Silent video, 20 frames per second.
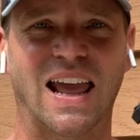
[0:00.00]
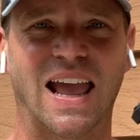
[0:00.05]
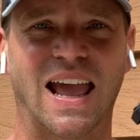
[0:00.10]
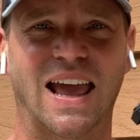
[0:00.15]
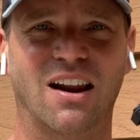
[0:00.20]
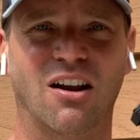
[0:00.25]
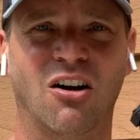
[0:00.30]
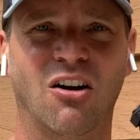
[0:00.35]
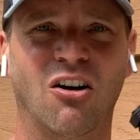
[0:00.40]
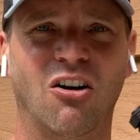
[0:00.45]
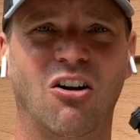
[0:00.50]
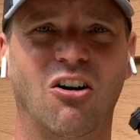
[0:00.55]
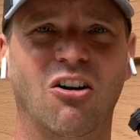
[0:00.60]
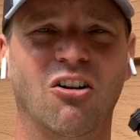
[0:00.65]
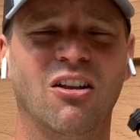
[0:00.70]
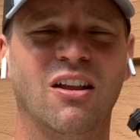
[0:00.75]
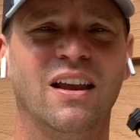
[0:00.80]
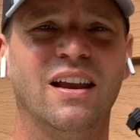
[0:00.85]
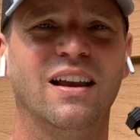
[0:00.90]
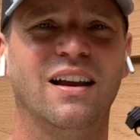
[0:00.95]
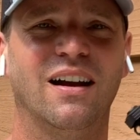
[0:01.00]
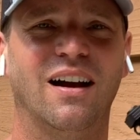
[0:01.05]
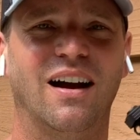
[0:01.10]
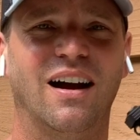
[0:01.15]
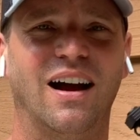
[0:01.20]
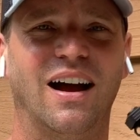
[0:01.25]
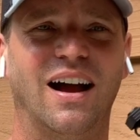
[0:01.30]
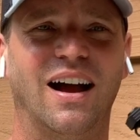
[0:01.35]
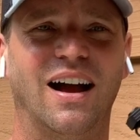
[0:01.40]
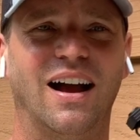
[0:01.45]
at all.
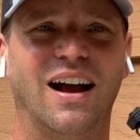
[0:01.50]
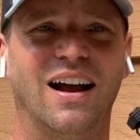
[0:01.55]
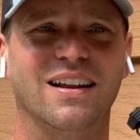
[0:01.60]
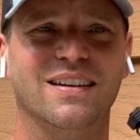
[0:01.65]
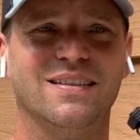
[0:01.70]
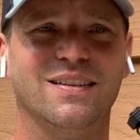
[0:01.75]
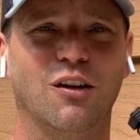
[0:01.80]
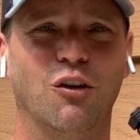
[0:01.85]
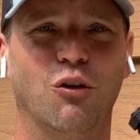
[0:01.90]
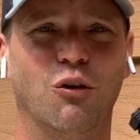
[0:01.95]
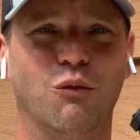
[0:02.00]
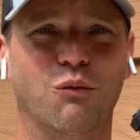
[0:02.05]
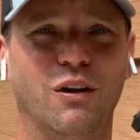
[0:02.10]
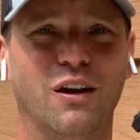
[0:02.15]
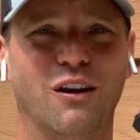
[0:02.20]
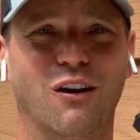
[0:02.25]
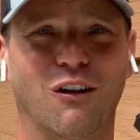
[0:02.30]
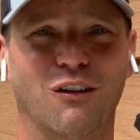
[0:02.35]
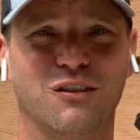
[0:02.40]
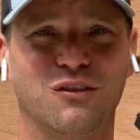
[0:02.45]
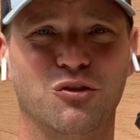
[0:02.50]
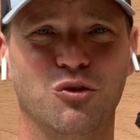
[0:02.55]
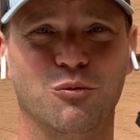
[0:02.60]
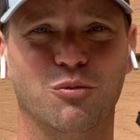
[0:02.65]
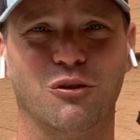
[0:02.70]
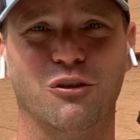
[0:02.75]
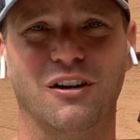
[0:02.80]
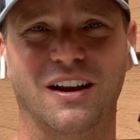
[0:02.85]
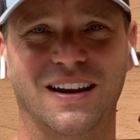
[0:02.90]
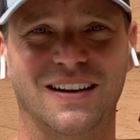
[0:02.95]
So we are
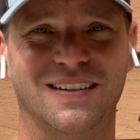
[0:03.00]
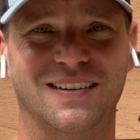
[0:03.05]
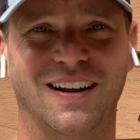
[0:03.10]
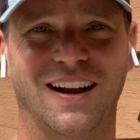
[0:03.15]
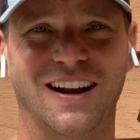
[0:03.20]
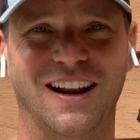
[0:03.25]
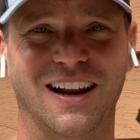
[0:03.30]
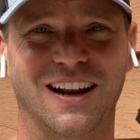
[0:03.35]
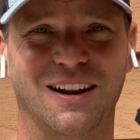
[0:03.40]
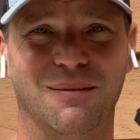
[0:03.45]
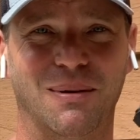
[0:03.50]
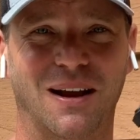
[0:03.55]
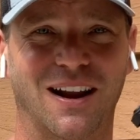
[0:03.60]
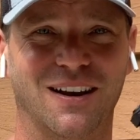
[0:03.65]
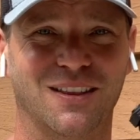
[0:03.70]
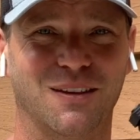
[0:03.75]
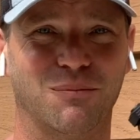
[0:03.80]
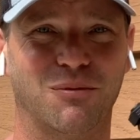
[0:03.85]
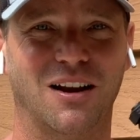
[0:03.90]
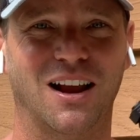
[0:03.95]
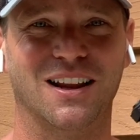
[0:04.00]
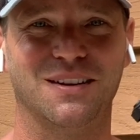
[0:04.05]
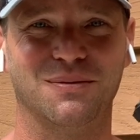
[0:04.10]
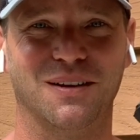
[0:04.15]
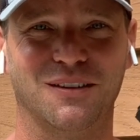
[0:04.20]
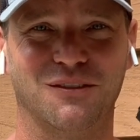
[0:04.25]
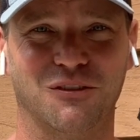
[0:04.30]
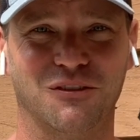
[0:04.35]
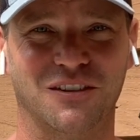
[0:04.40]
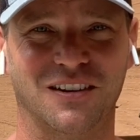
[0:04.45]
super excited about the
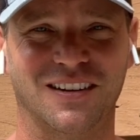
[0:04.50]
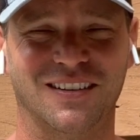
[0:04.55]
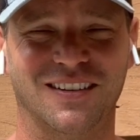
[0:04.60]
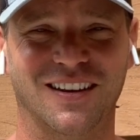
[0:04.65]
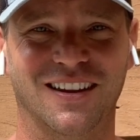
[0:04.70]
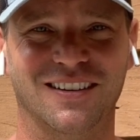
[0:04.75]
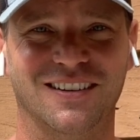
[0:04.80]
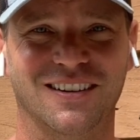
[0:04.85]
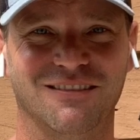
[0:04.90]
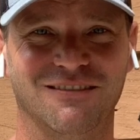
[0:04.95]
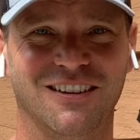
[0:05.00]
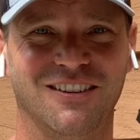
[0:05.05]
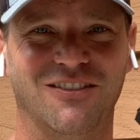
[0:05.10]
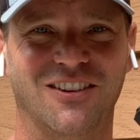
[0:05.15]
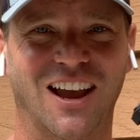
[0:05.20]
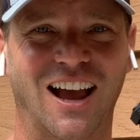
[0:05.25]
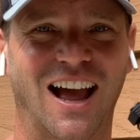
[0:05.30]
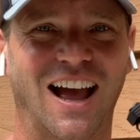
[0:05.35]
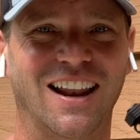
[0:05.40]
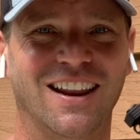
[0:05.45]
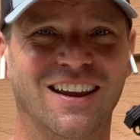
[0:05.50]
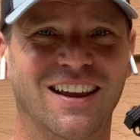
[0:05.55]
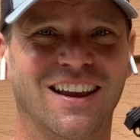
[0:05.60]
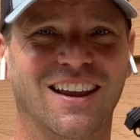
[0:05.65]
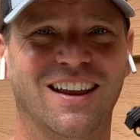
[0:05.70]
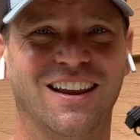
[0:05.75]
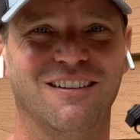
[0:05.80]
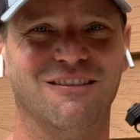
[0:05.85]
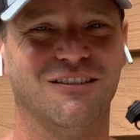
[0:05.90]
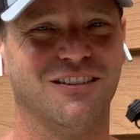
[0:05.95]
prospects for success that we've got.
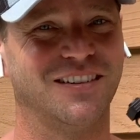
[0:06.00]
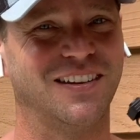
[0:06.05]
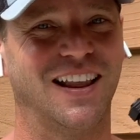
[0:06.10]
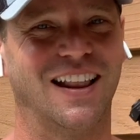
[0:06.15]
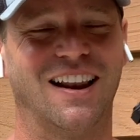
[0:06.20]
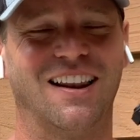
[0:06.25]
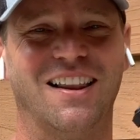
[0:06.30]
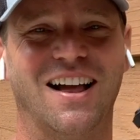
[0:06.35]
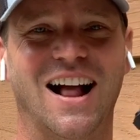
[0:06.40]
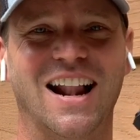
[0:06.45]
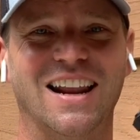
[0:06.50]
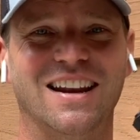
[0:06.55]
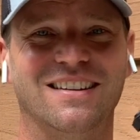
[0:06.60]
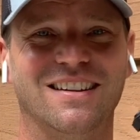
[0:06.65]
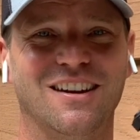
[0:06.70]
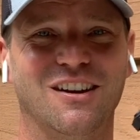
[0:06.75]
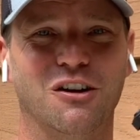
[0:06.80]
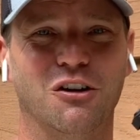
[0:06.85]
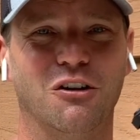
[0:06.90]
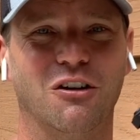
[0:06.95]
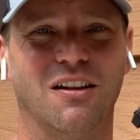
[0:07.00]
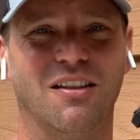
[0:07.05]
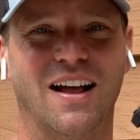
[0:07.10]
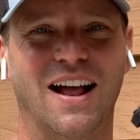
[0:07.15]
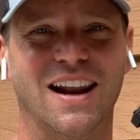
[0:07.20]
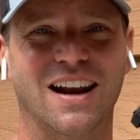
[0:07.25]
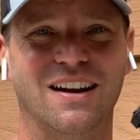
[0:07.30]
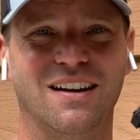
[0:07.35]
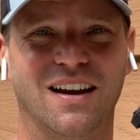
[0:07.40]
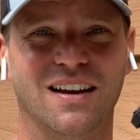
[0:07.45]
We're seeing a lot of deer, a
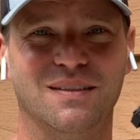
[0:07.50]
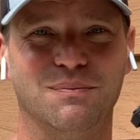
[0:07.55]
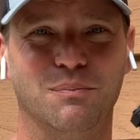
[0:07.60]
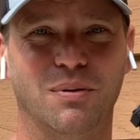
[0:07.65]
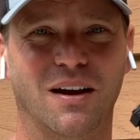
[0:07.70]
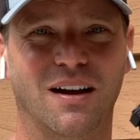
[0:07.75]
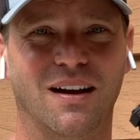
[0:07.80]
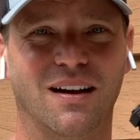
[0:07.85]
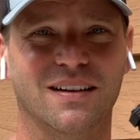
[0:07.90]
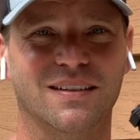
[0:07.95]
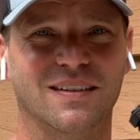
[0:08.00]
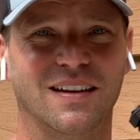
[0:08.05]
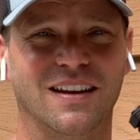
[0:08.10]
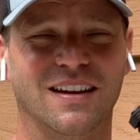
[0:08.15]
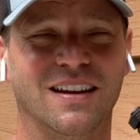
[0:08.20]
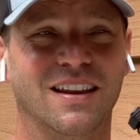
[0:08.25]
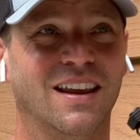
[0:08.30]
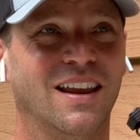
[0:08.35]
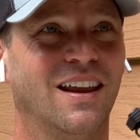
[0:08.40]
lot of nice bucks, and